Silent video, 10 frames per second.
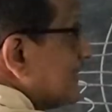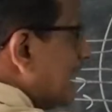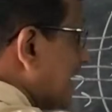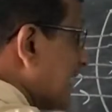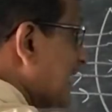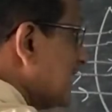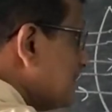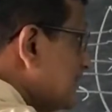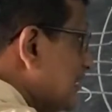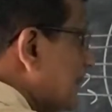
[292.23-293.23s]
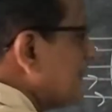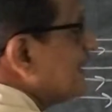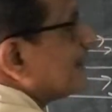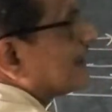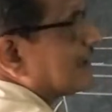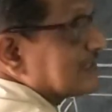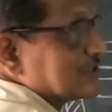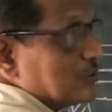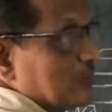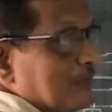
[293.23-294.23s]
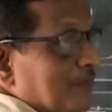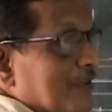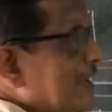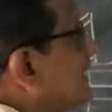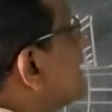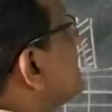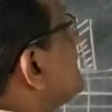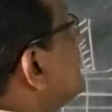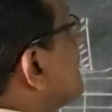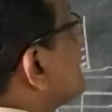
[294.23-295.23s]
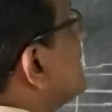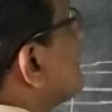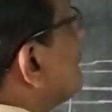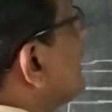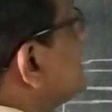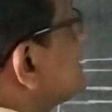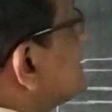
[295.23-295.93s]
and again below P0 also. Here, why this